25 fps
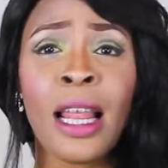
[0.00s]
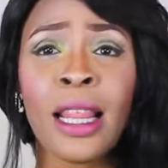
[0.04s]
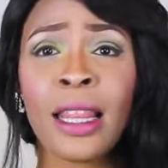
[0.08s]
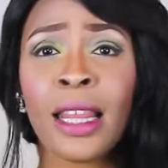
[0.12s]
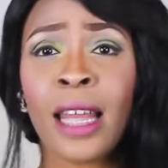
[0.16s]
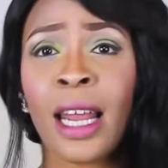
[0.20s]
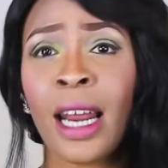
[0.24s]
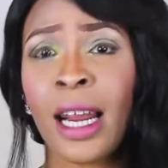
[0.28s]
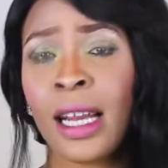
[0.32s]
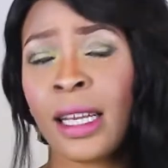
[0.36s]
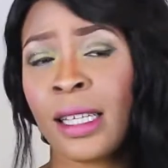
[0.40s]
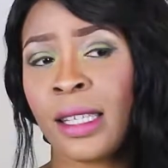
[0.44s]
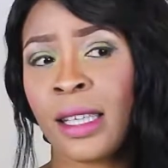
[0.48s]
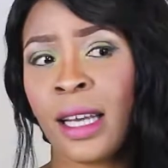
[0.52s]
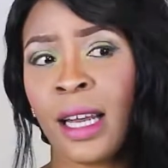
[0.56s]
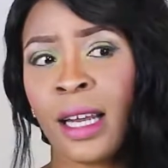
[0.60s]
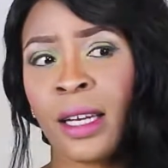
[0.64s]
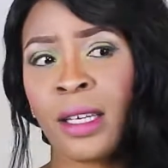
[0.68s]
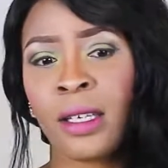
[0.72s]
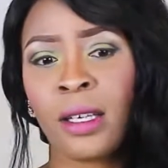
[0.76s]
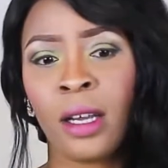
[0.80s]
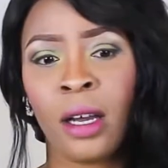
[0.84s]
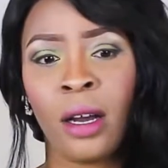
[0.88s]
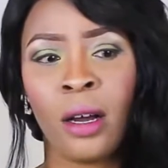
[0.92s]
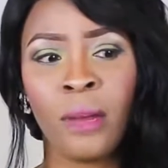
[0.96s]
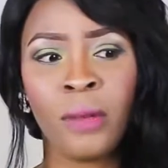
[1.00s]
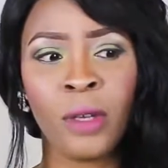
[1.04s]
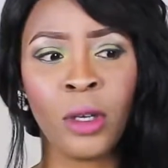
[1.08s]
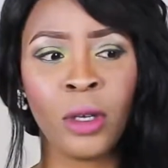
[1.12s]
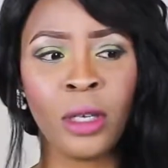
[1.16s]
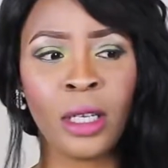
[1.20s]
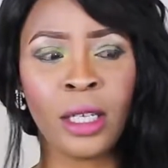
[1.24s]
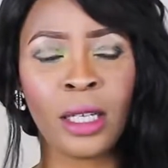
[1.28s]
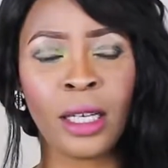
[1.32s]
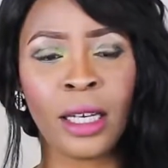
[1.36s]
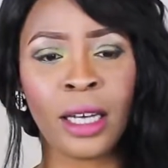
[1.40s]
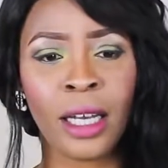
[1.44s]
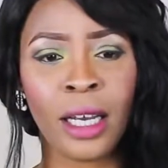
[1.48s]
that I said um, the
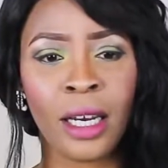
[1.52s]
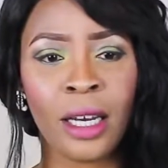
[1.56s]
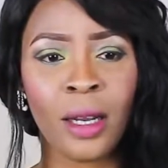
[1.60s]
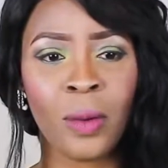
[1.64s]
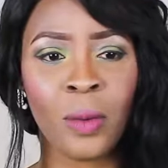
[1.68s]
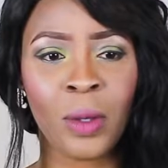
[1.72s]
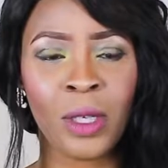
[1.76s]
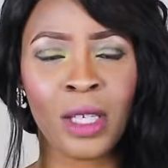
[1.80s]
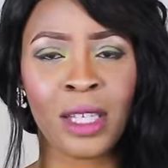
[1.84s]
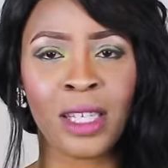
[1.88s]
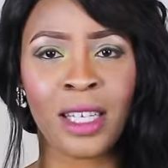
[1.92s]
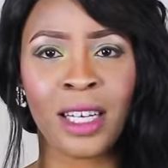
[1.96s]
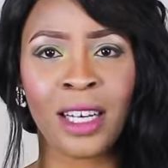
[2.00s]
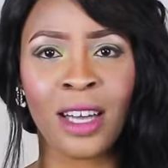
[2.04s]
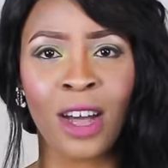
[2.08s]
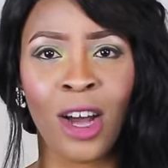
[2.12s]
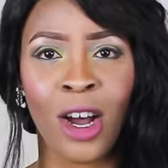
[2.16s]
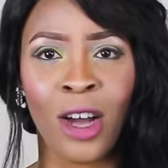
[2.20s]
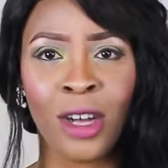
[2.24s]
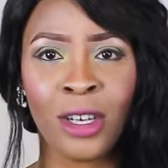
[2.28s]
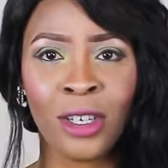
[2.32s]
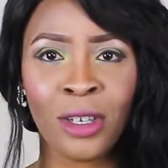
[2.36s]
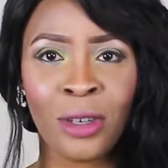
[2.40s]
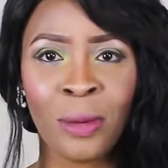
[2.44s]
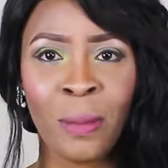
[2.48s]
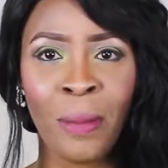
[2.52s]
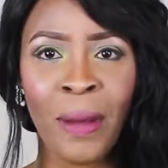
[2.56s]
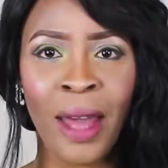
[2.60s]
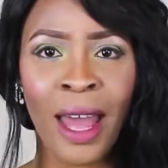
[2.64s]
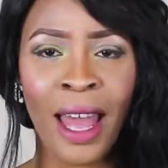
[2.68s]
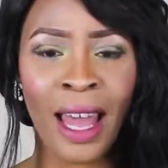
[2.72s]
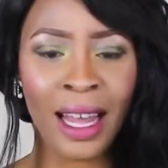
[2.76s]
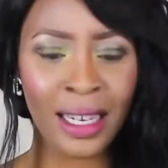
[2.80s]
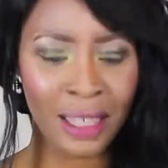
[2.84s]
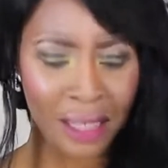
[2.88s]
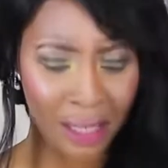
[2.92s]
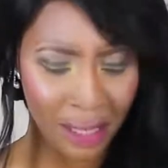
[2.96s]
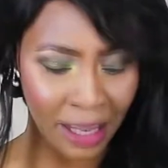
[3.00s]
only thing in it was the
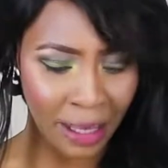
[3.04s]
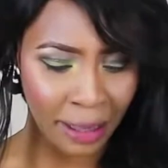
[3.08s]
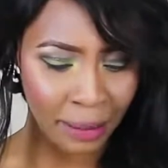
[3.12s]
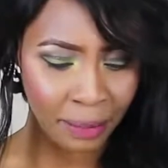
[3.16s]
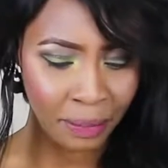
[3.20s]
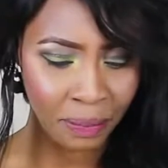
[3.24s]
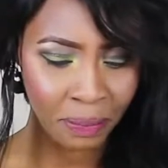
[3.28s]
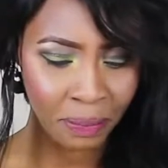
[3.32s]
underpants. Yeah.